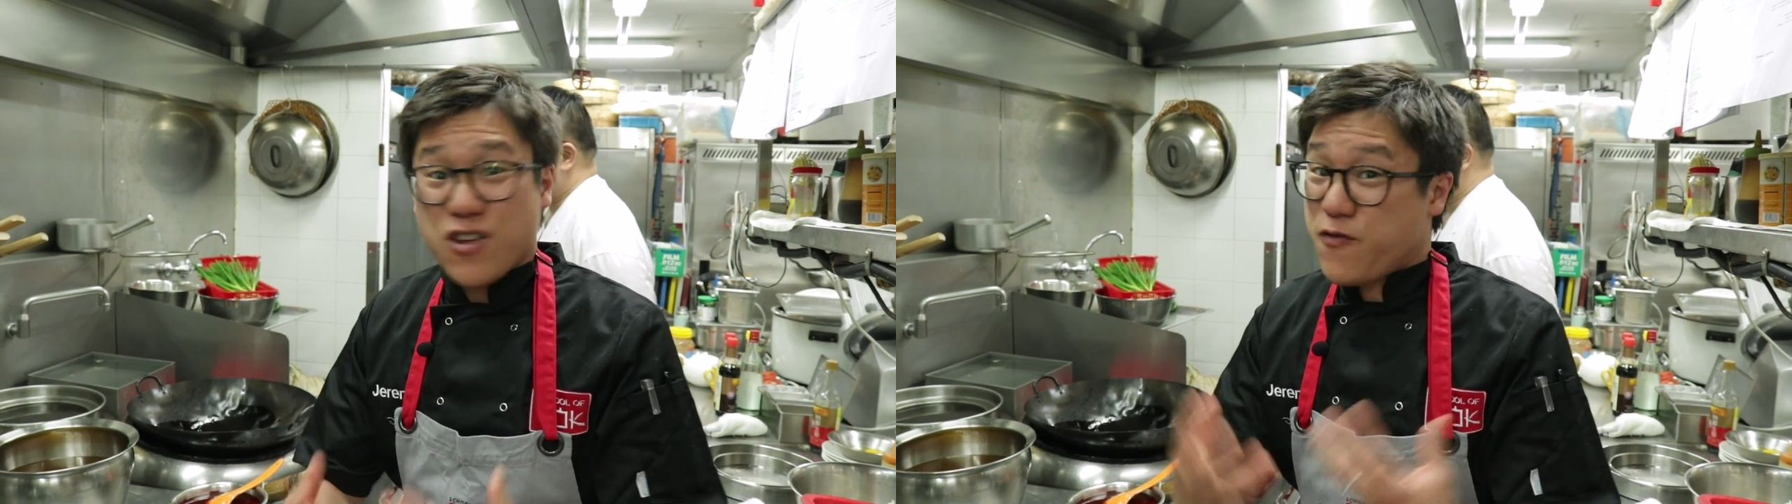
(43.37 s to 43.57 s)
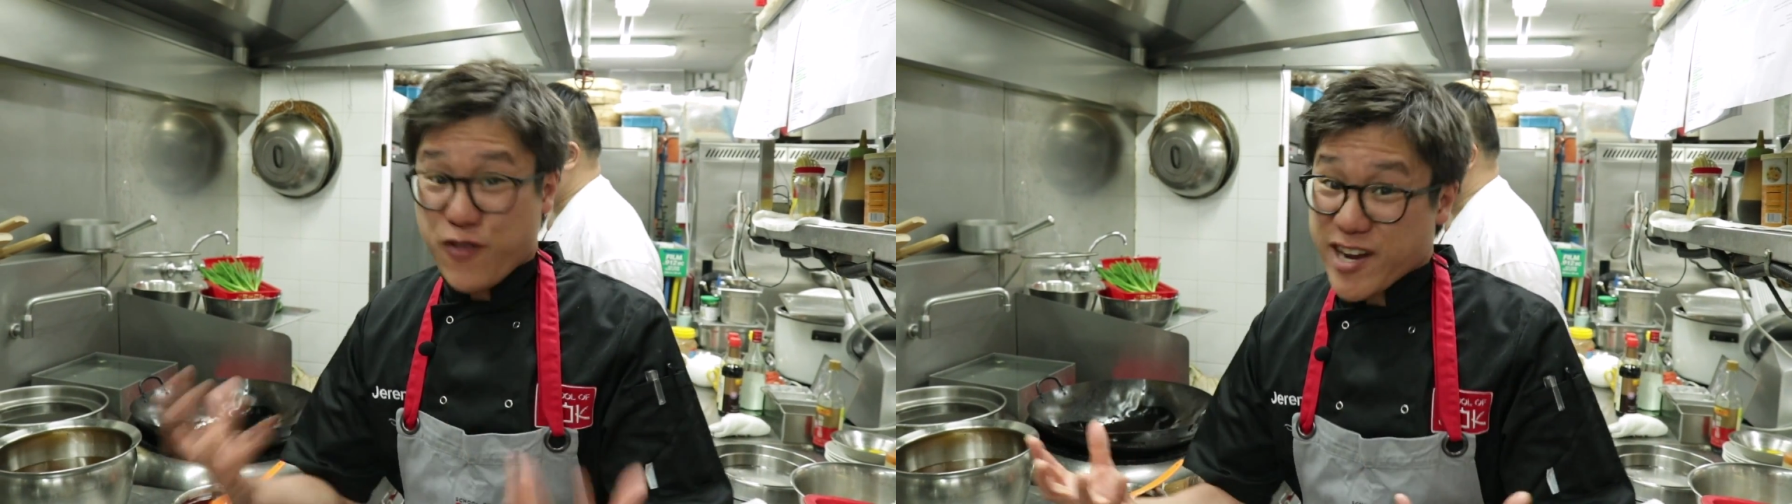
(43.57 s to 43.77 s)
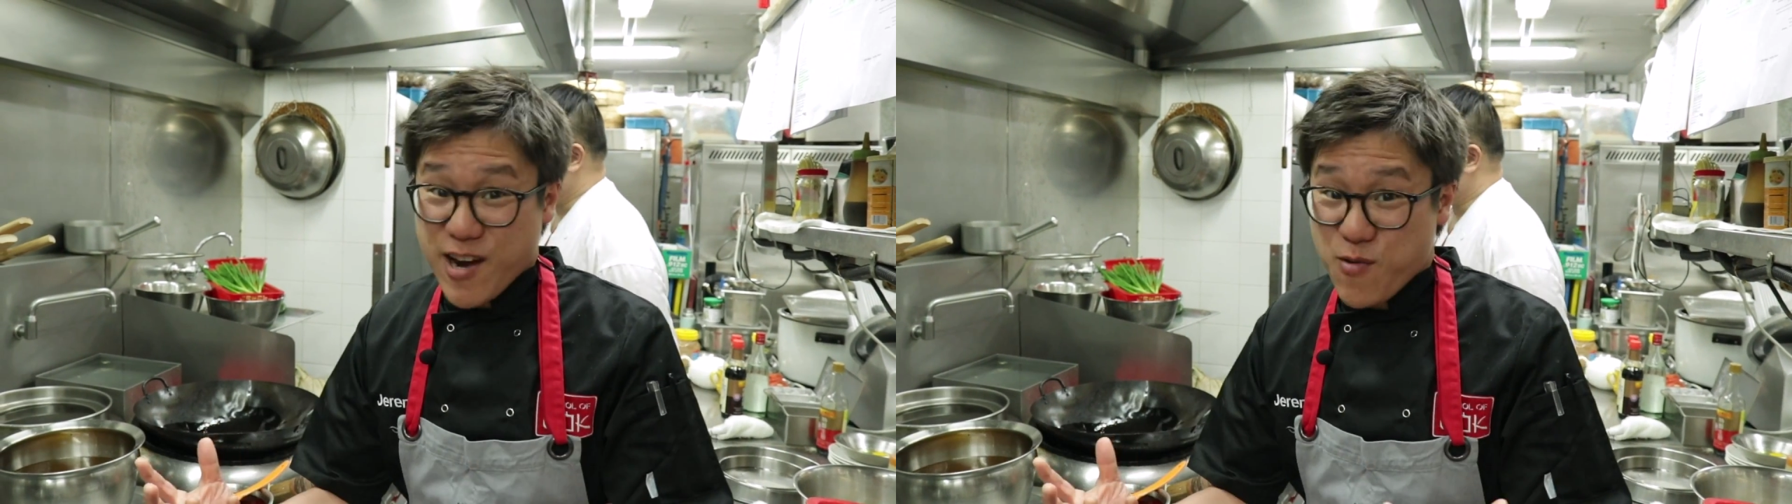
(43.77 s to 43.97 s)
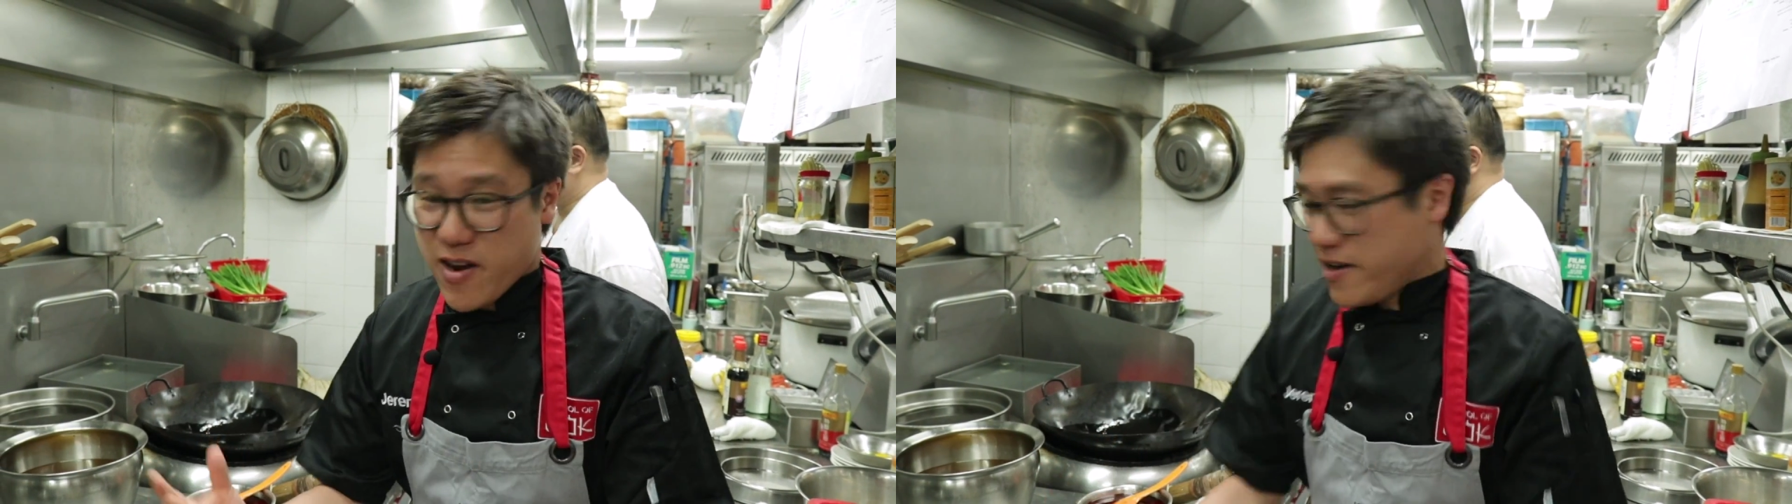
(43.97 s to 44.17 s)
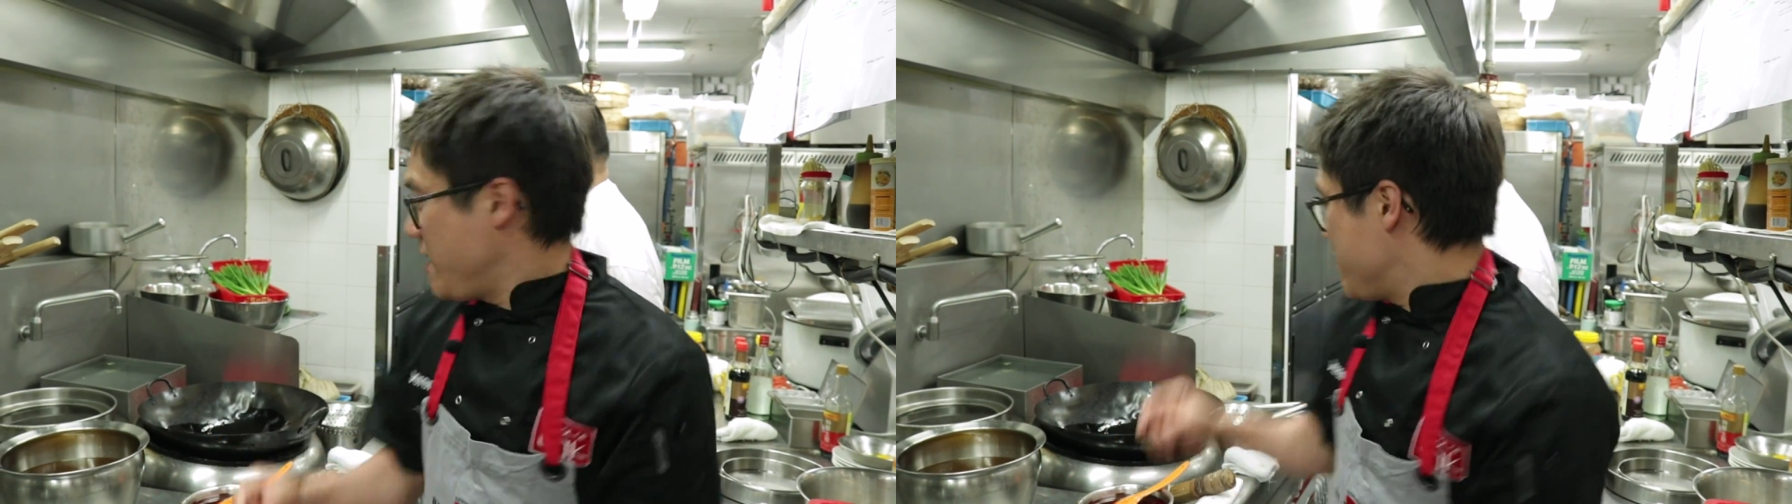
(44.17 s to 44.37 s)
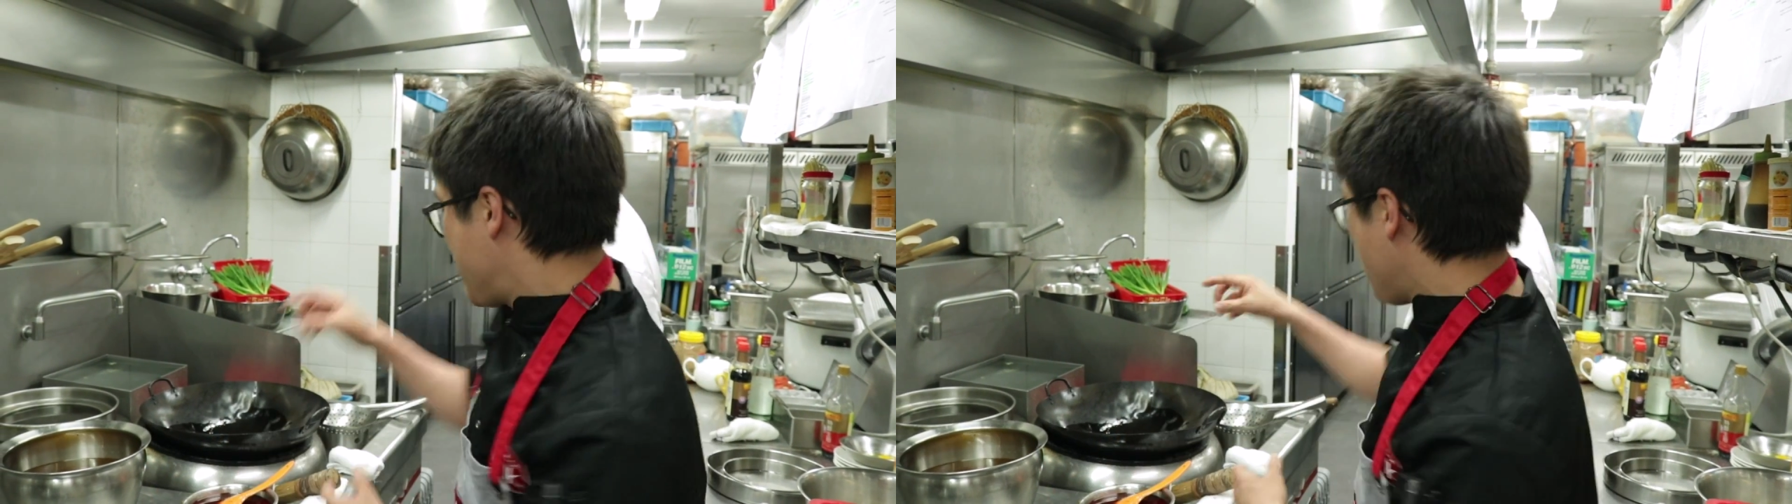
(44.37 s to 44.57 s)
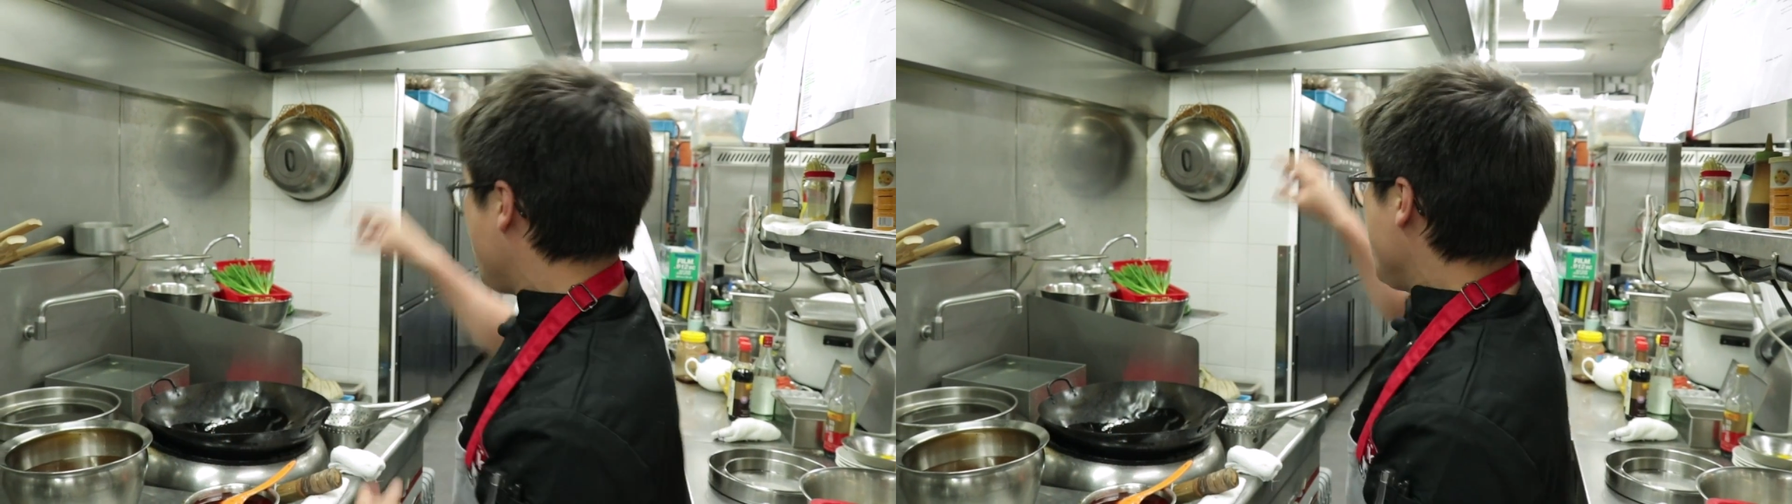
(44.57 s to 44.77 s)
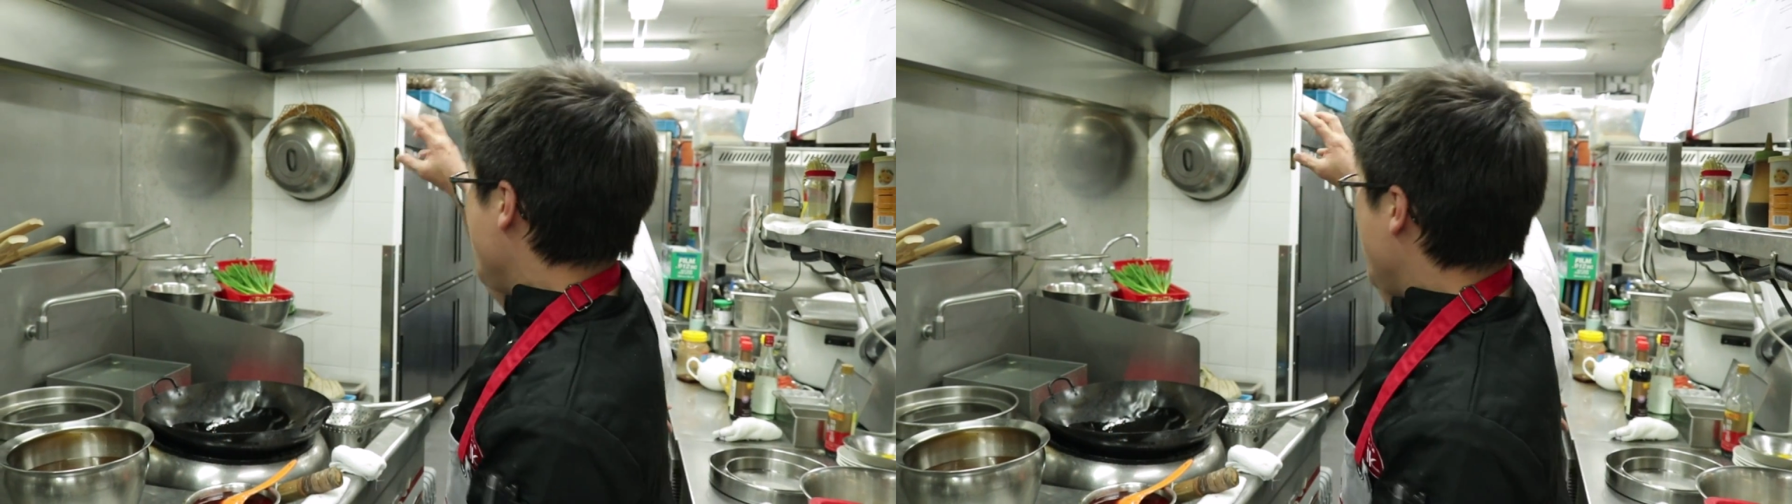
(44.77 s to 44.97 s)
you frike want. So
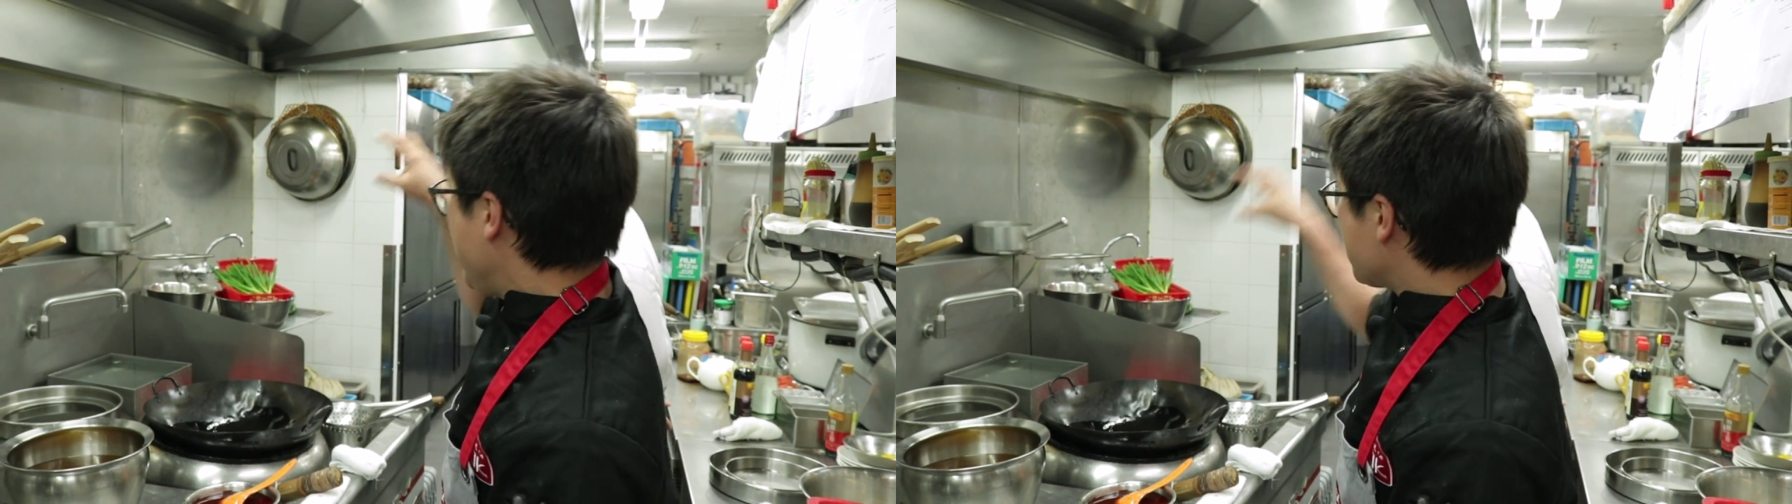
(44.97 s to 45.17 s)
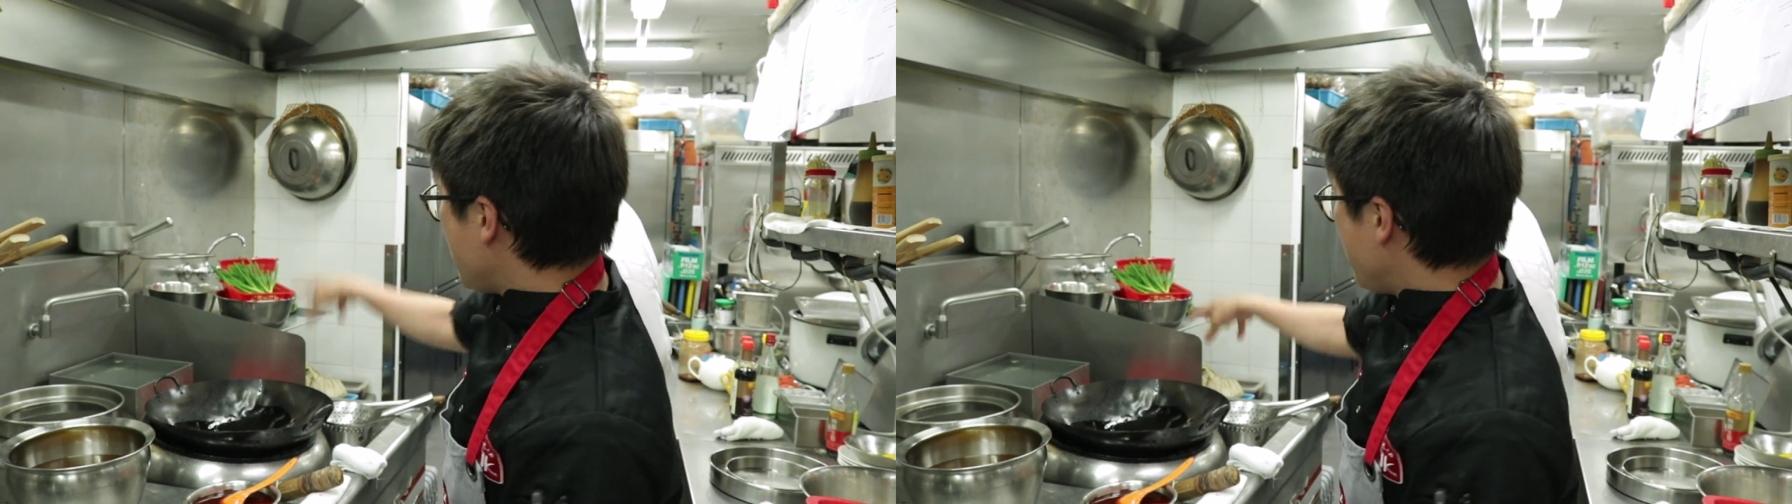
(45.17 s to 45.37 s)
it's